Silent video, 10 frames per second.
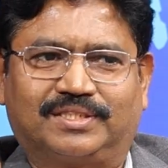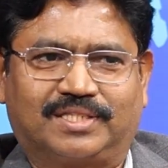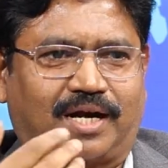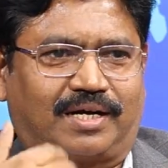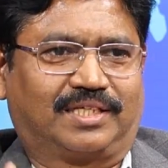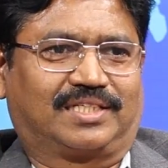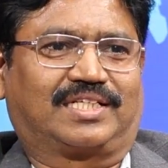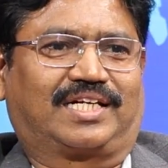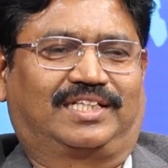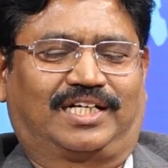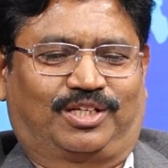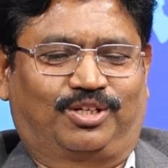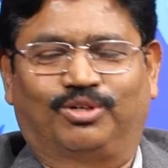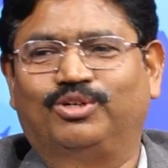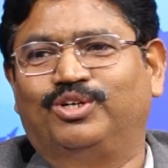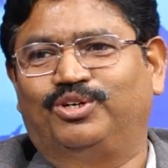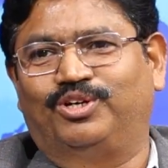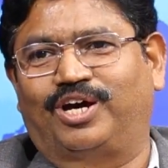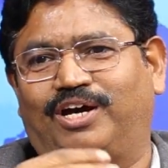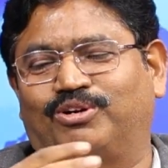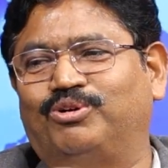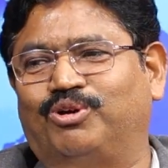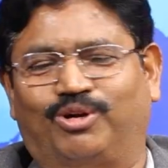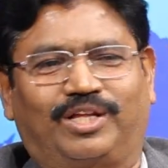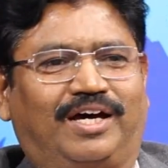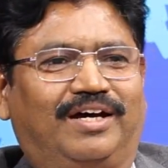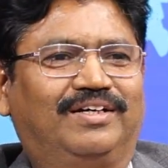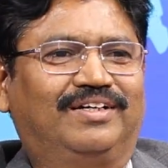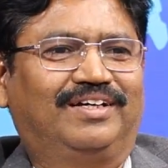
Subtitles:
It's not necessary that you have to know the